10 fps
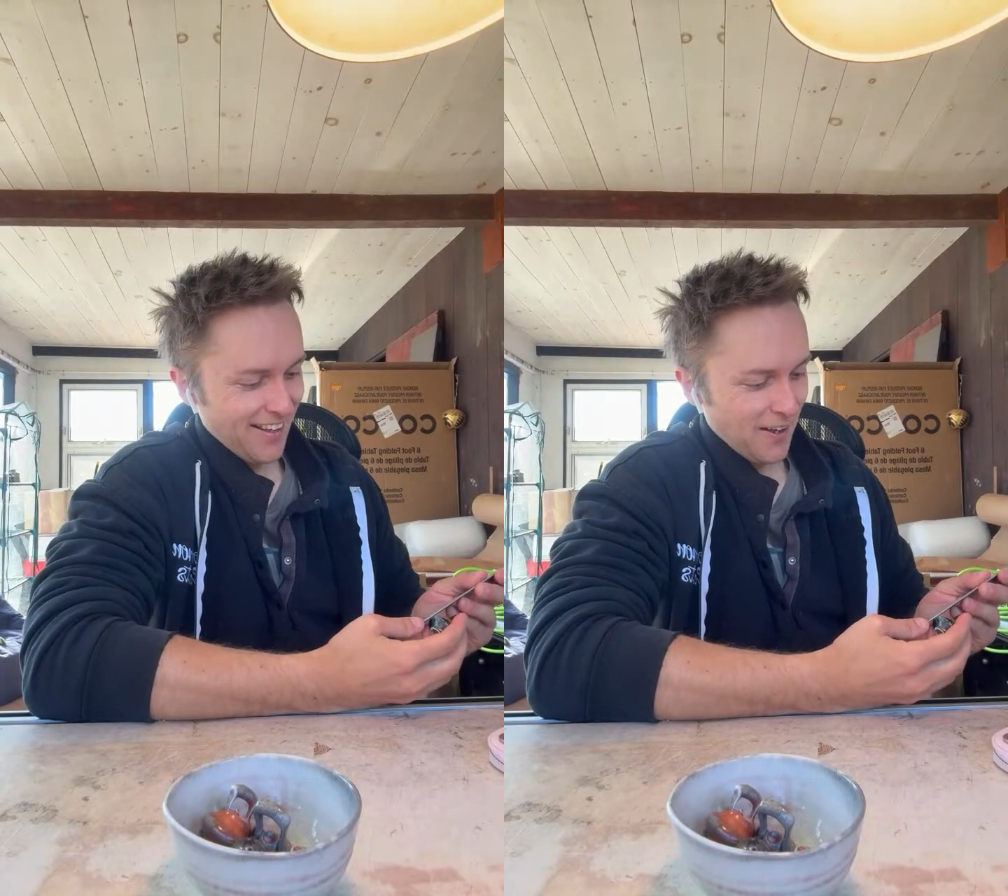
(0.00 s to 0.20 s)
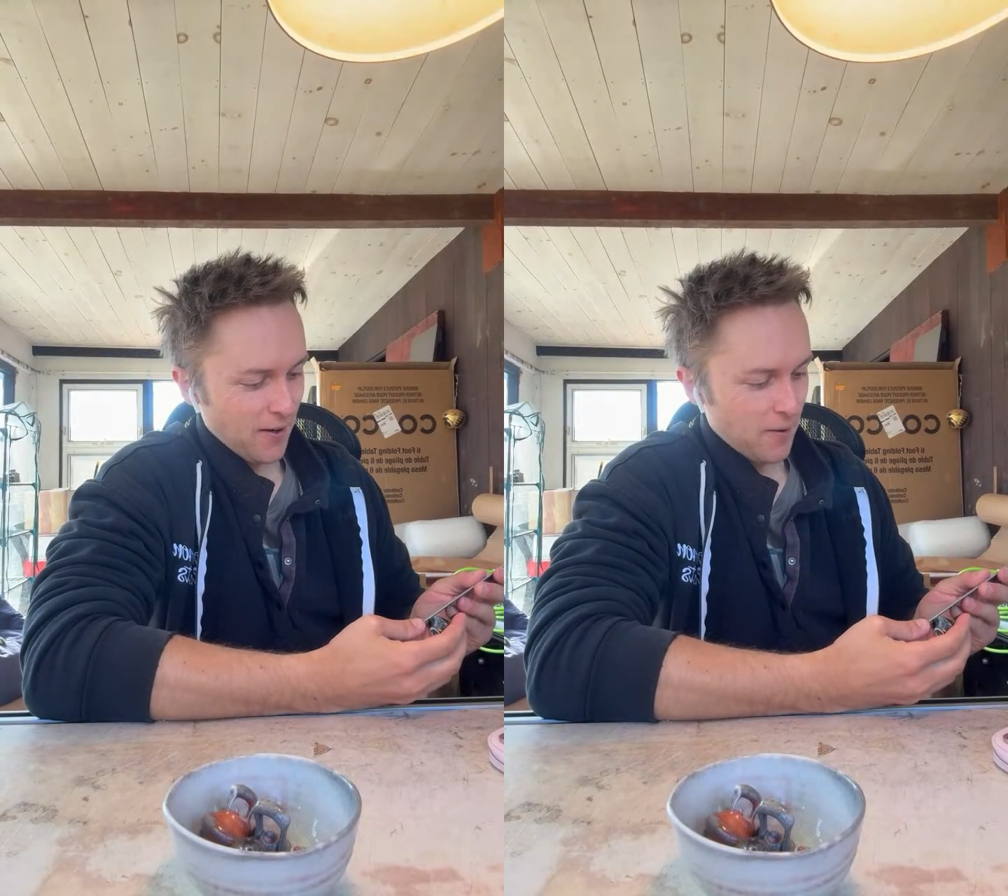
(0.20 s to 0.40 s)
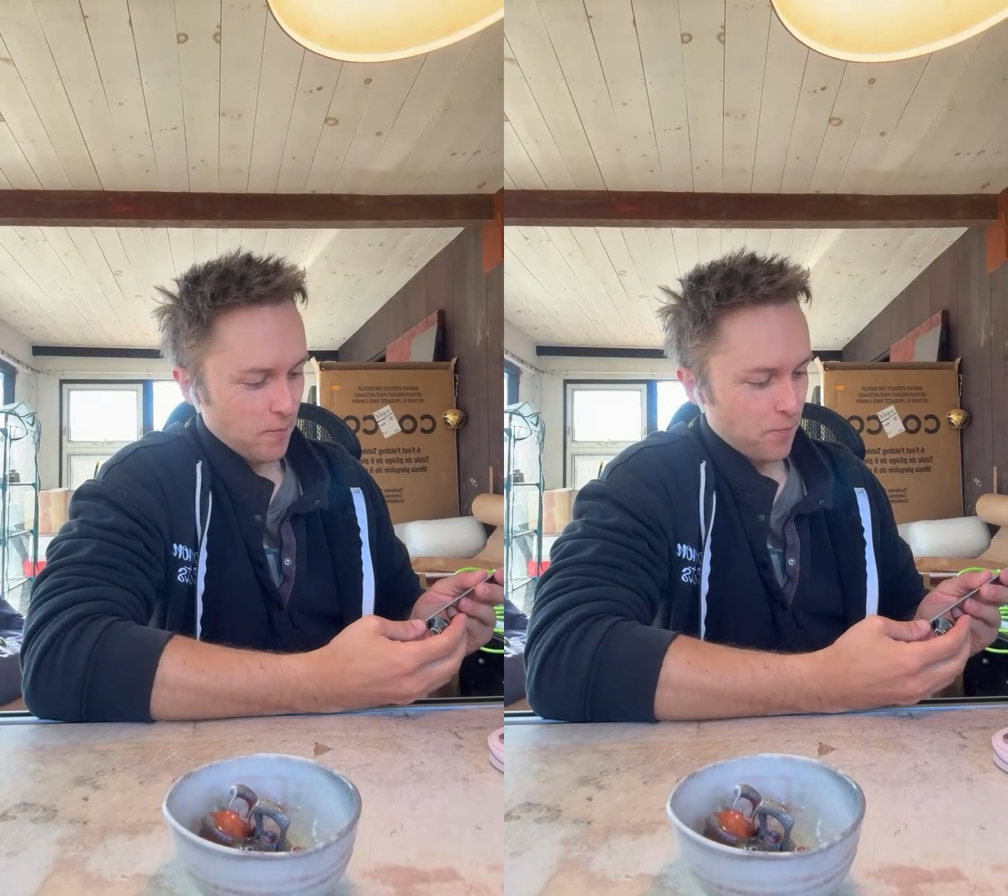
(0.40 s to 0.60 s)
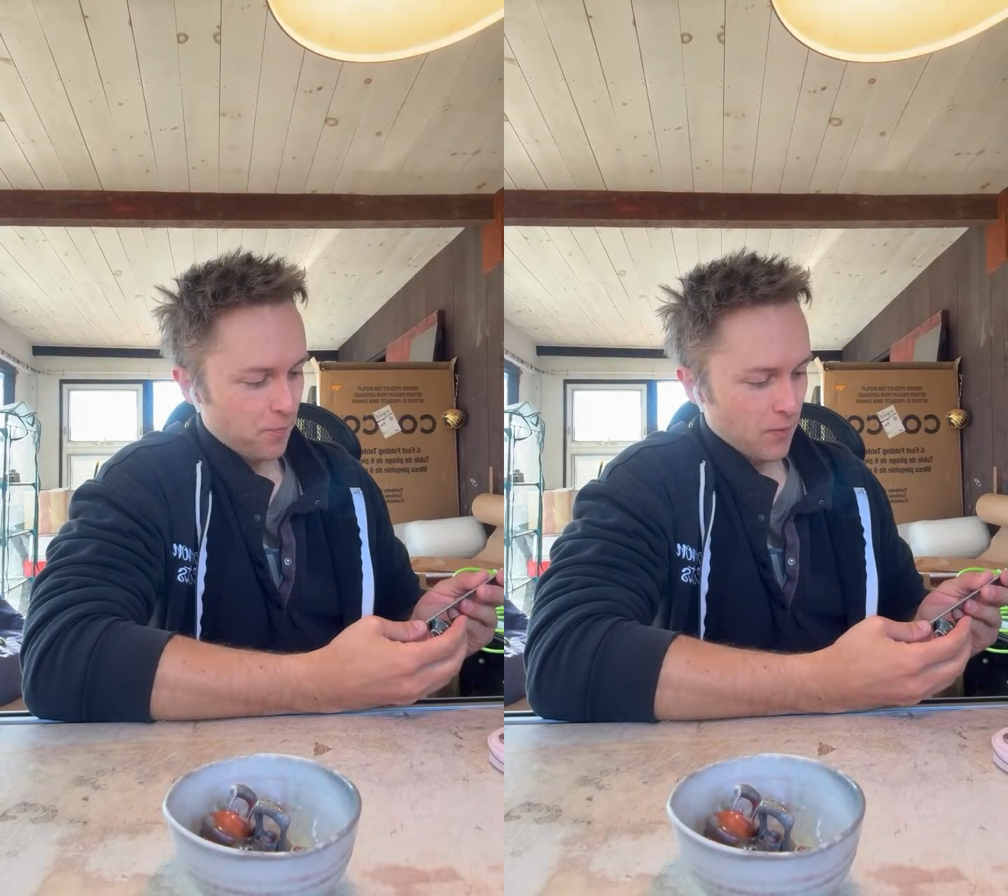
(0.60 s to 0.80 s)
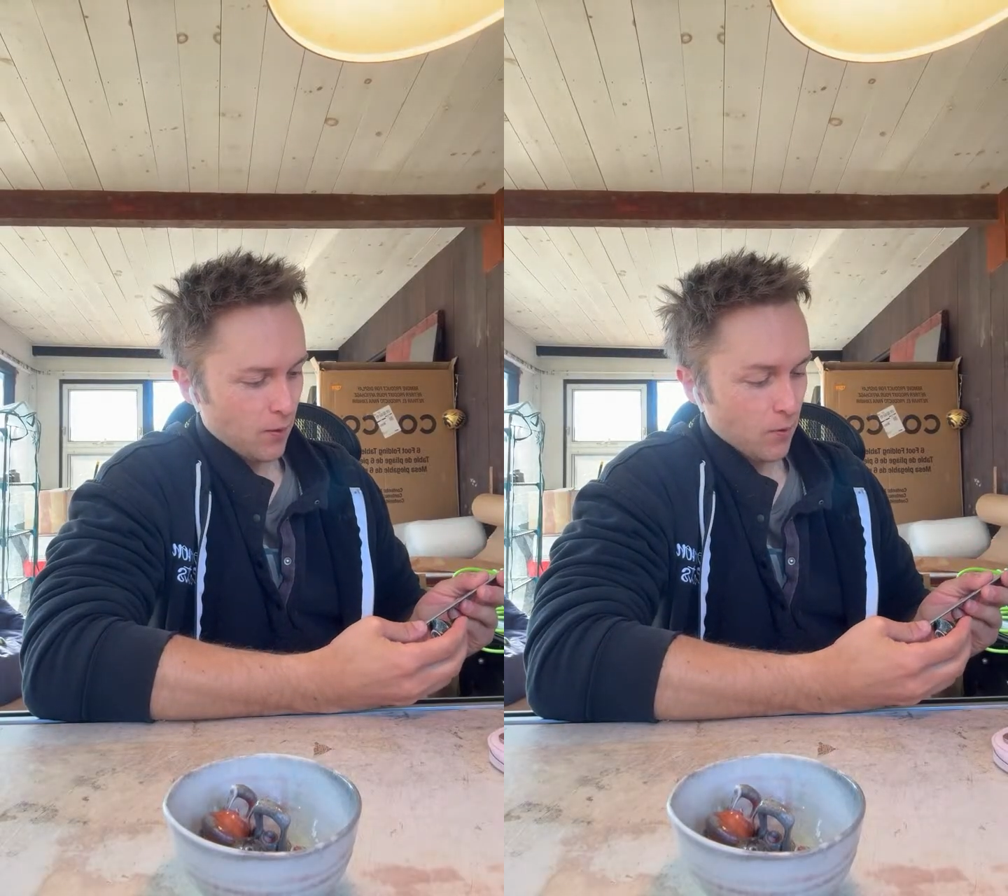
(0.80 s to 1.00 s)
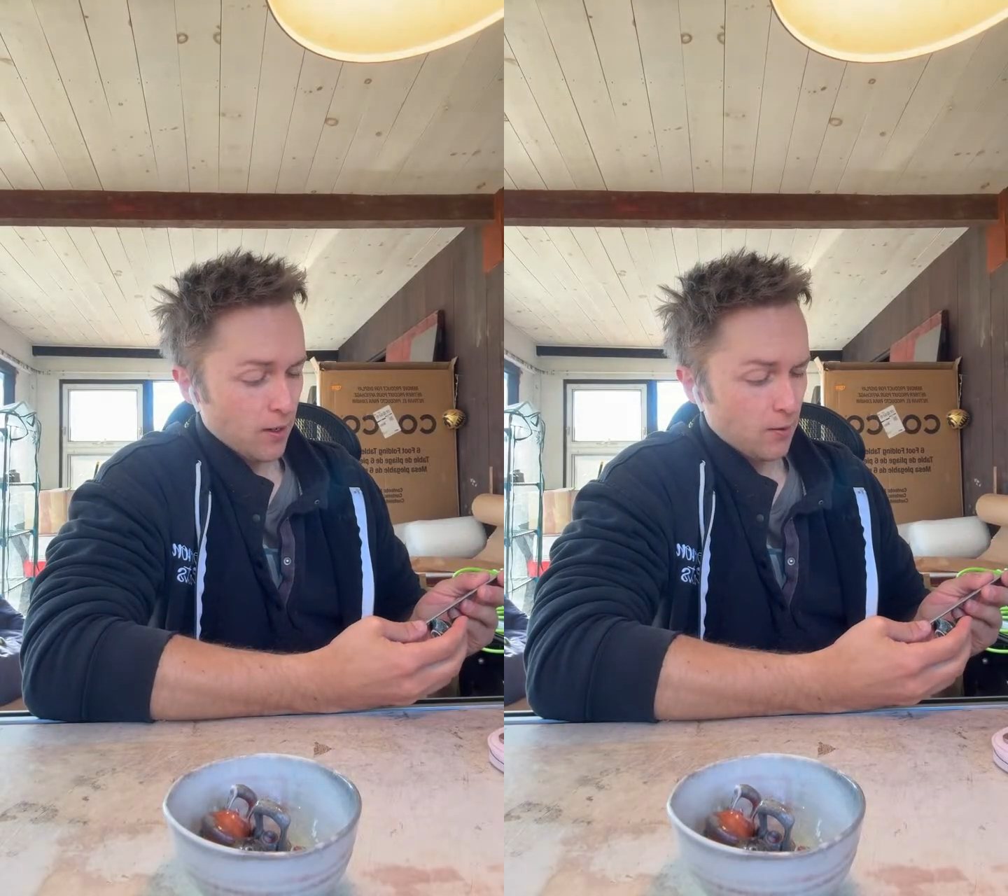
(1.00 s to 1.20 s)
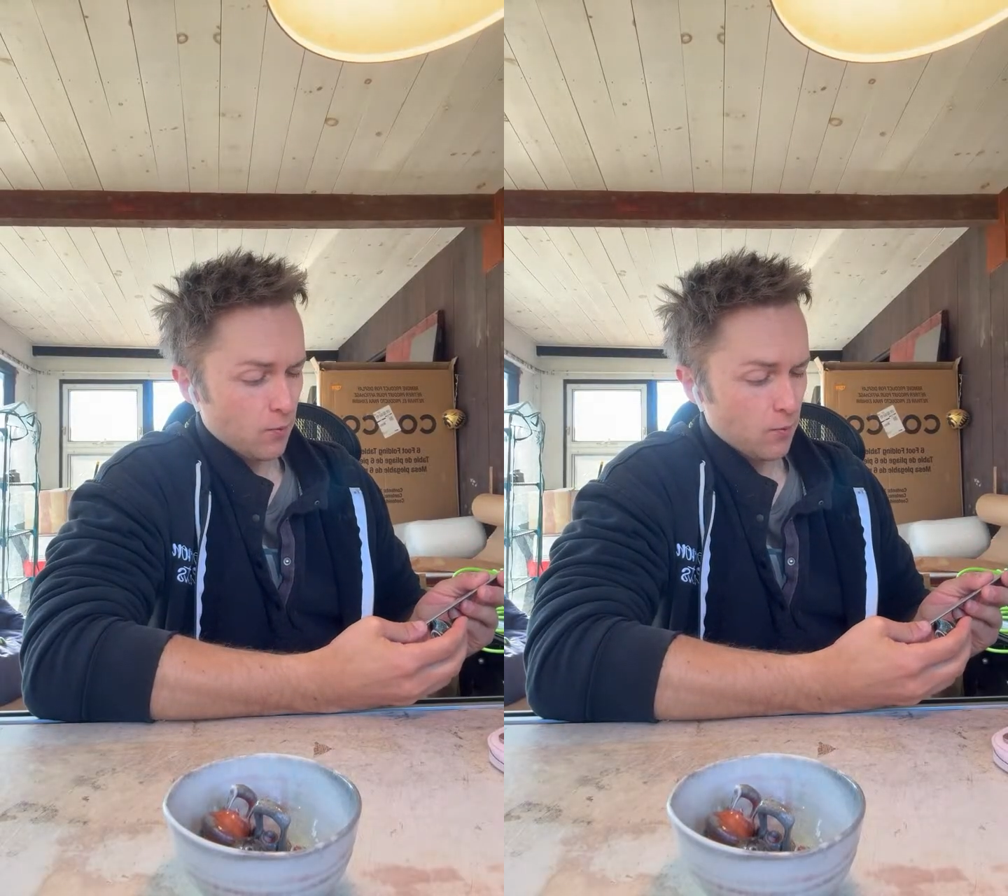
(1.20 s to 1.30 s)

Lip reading: All right. We're at